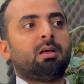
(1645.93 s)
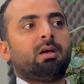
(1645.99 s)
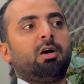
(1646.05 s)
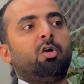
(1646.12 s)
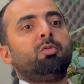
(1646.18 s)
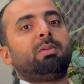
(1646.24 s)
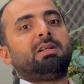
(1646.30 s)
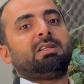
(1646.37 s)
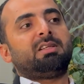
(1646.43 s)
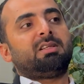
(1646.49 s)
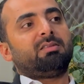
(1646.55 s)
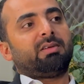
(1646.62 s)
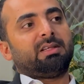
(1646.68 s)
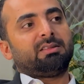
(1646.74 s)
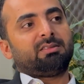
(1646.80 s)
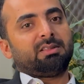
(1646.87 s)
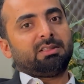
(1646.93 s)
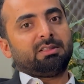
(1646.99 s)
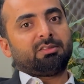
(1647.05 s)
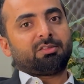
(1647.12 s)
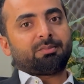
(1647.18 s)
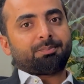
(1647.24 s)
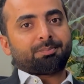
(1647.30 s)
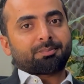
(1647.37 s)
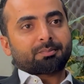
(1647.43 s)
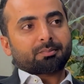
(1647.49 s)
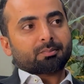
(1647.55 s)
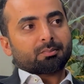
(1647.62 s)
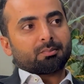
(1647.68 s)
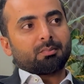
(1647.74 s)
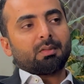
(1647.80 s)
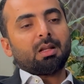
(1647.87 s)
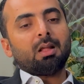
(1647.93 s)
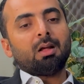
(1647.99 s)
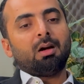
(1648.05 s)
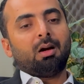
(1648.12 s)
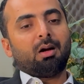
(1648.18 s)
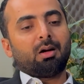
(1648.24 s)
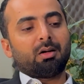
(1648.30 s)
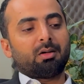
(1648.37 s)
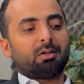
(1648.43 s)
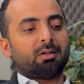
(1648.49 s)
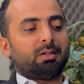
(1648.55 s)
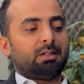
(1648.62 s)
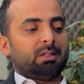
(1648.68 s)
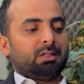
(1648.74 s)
how many devices are